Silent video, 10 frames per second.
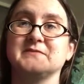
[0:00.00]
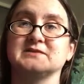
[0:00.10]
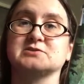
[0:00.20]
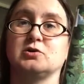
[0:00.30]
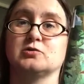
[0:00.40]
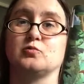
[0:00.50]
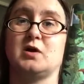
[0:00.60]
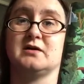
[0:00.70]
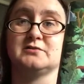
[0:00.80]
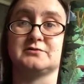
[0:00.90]
It's called
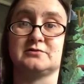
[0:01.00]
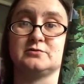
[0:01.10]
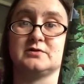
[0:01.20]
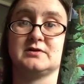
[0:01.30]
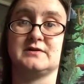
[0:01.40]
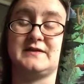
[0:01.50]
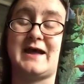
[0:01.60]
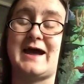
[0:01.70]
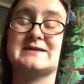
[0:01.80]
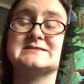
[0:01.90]
Wilderlore, The
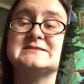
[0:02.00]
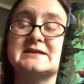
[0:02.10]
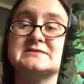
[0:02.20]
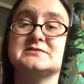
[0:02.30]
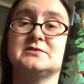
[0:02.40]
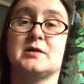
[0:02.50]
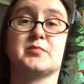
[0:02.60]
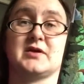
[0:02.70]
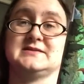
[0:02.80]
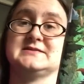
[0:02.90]
Accidental
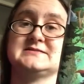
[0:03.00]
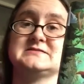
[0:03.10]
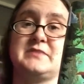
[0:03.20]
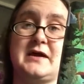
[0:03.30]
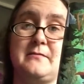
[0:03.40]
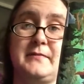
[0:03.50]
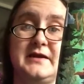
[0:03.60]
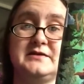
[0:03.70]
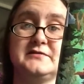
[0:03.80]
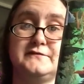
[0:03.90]
Apprentice by
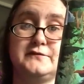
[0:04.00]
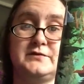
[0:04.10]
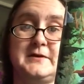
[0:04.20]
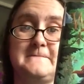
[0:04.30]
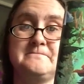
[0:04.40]
Amanda Foody.